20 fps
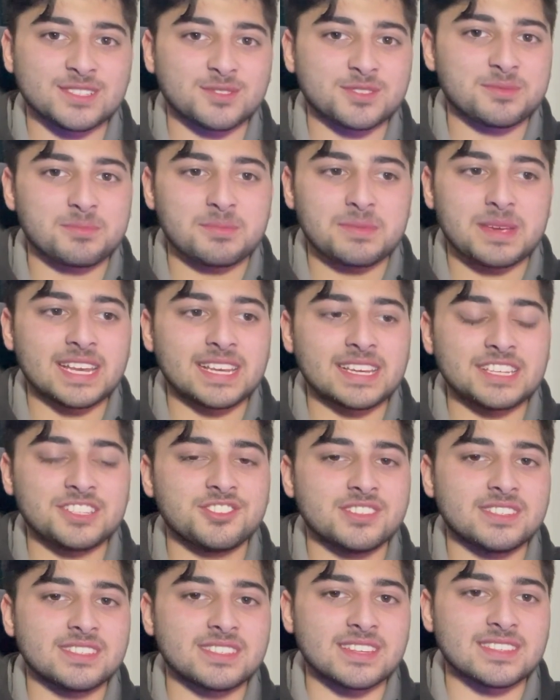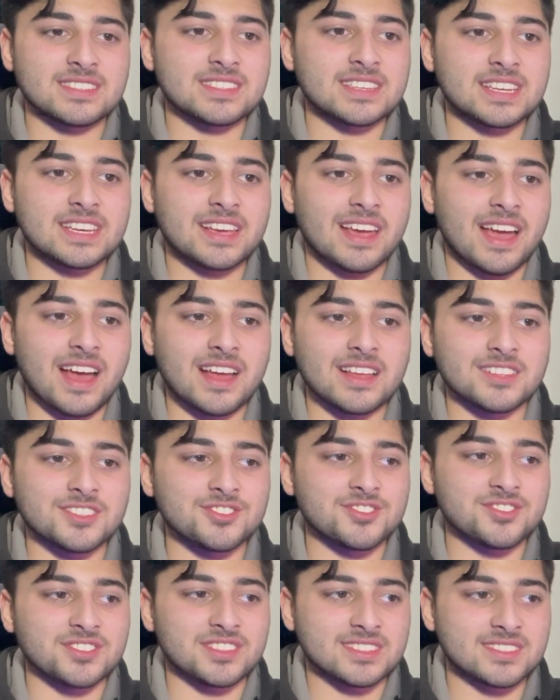was mainly GCSE and
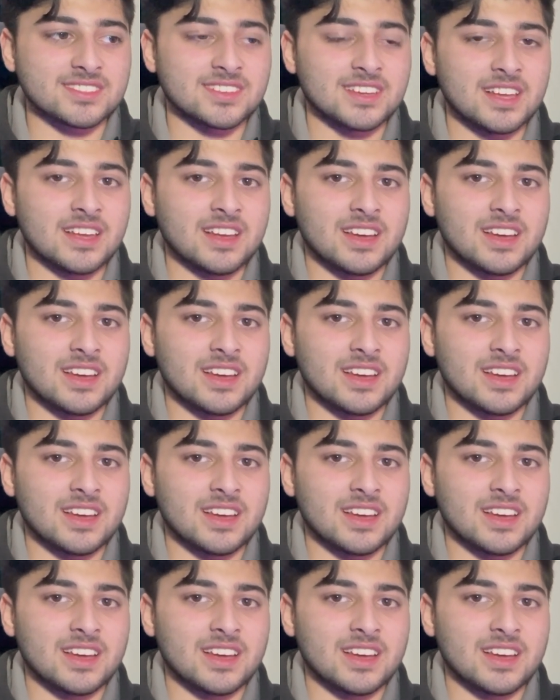just